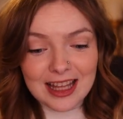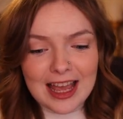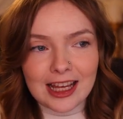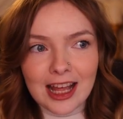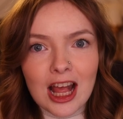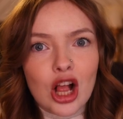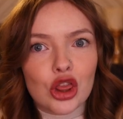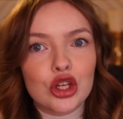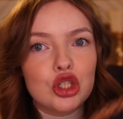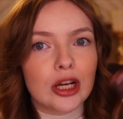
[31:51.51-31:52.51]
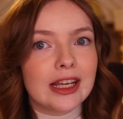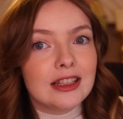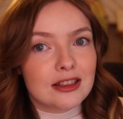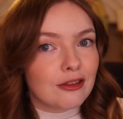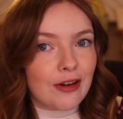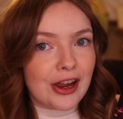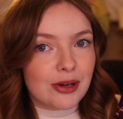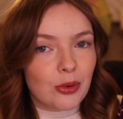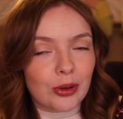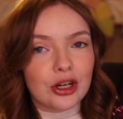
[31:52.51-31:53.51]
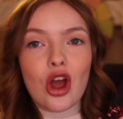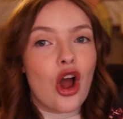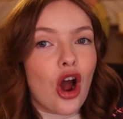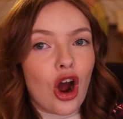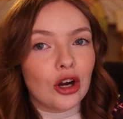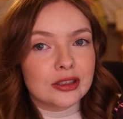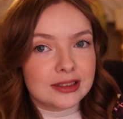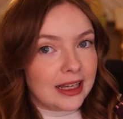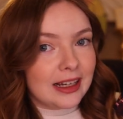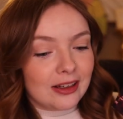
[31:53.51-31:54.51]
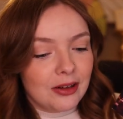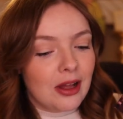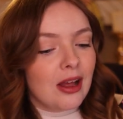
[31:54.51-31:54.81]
Like, the dragons in Fireborne are sick.